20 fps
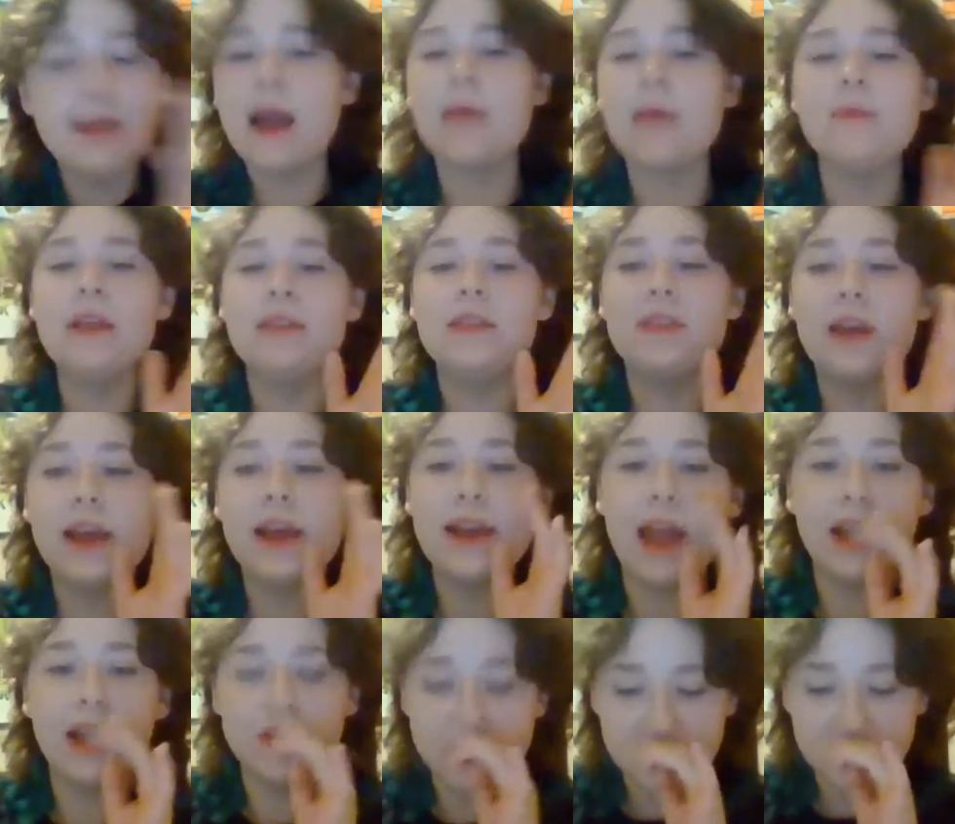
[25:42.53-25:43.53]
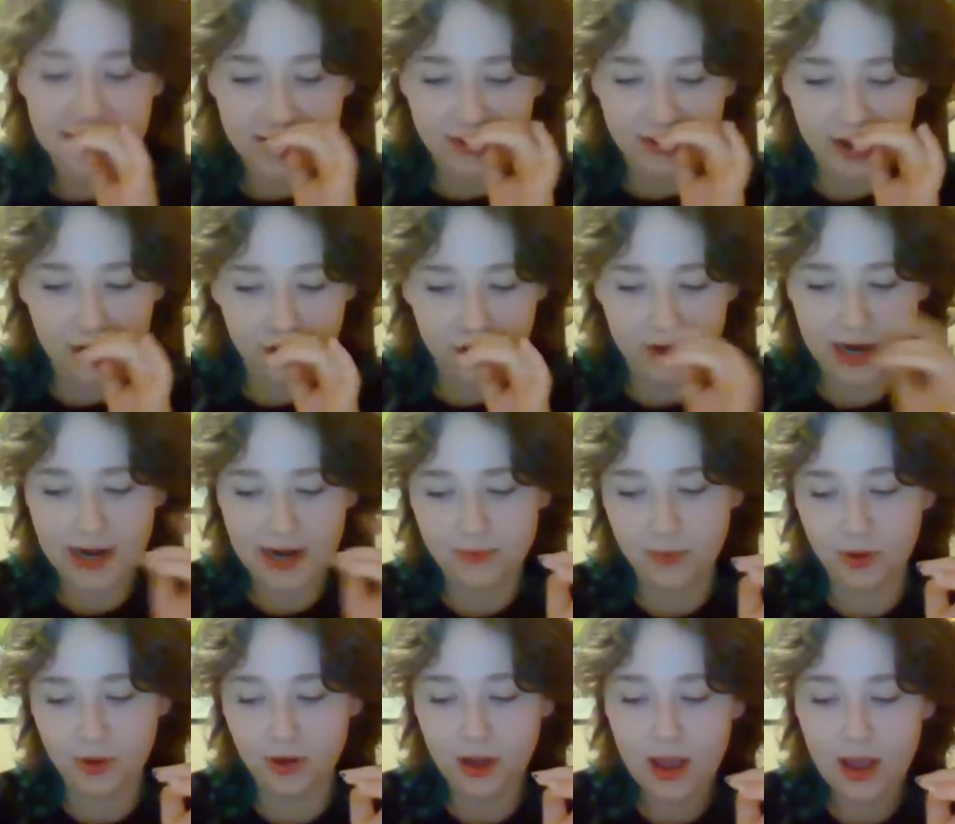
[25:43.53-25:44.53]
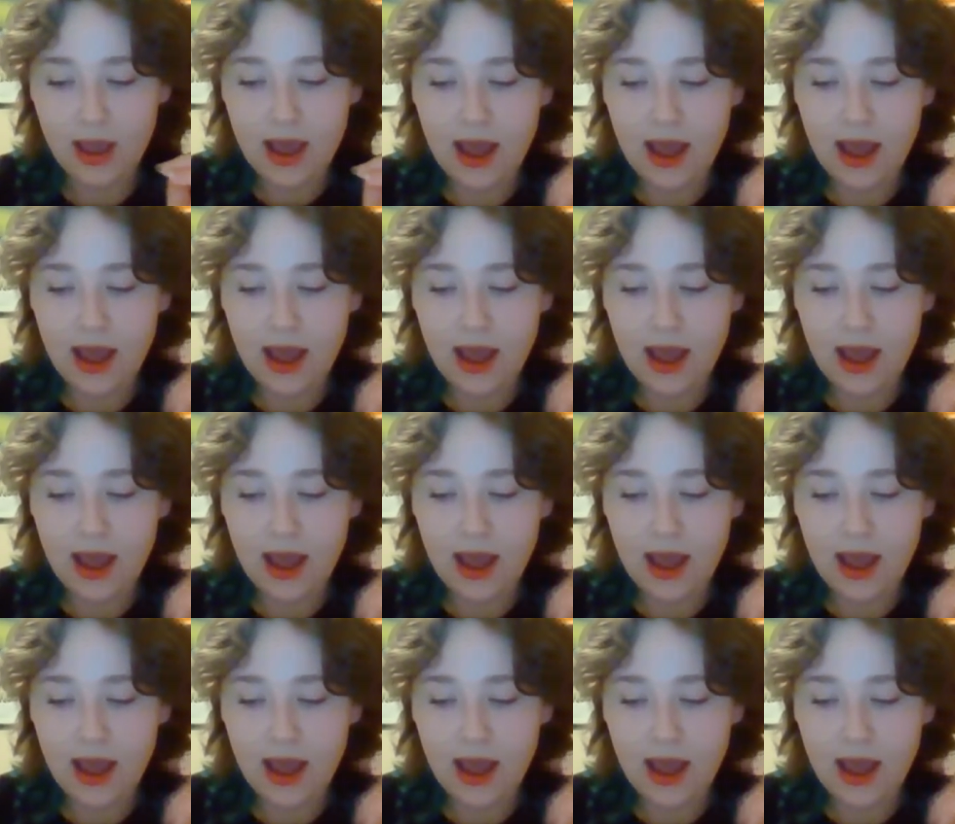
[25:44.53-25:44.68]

I mean, the connections here are incredible.